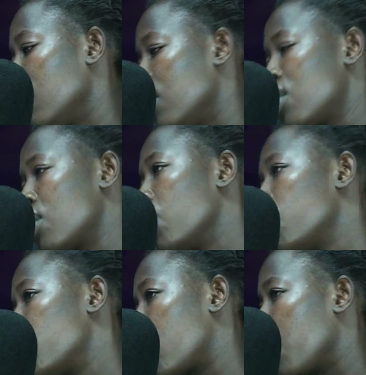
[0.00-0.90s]
It's
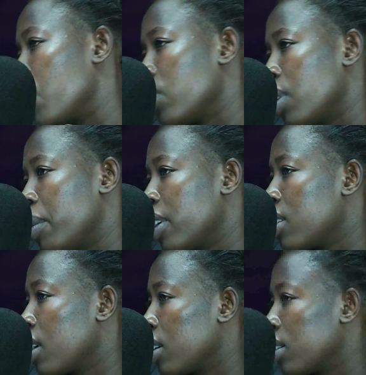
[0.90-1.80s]
good to come on the
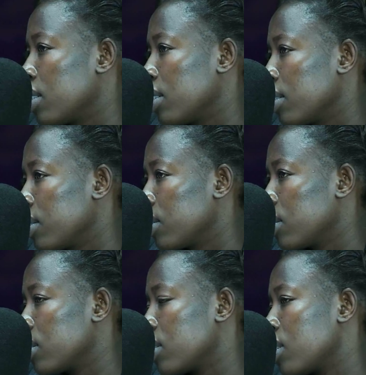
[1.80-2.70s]
media and
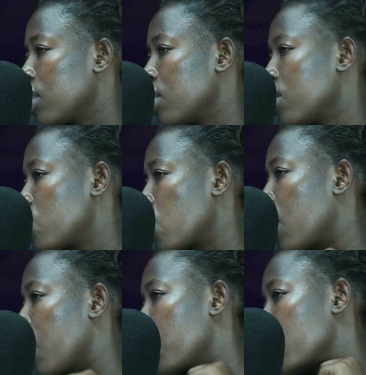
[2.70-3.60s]

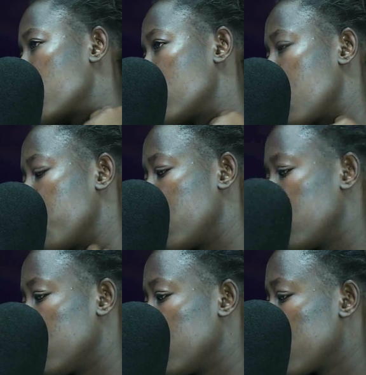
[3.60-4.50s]
talking about some
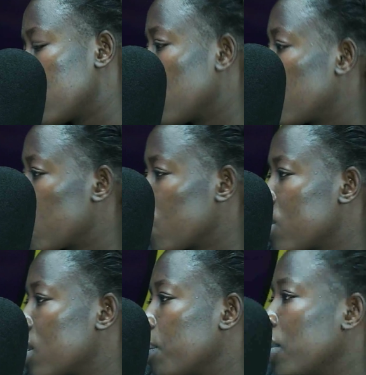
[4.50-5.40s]
youth
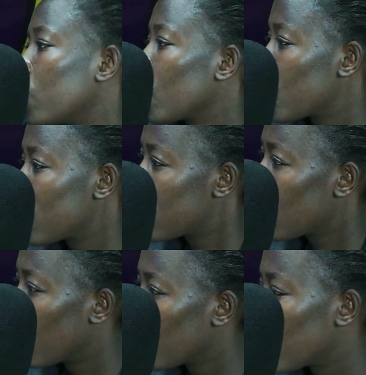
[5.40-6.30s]
issues, but also it's
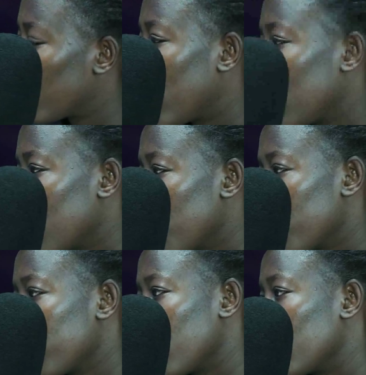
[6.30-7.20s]
good to find
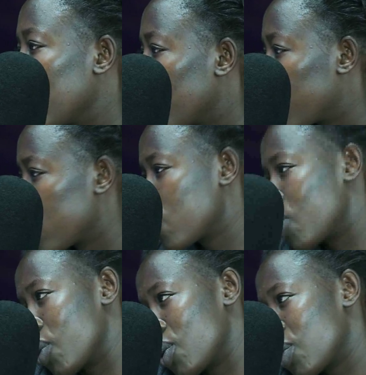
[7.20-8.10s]
them on the
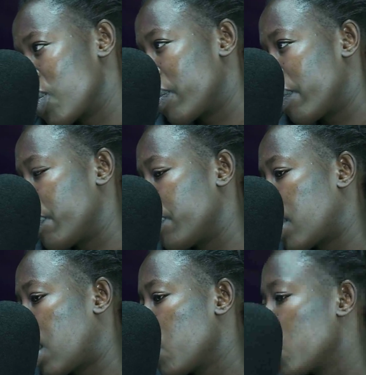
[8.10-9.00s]
grassroots,
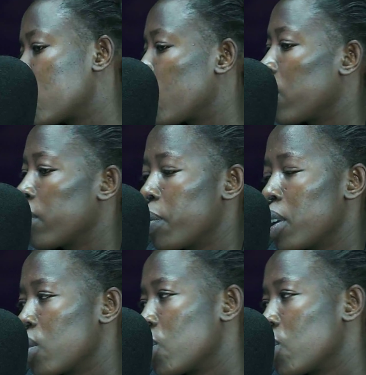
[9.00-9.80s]
which we have been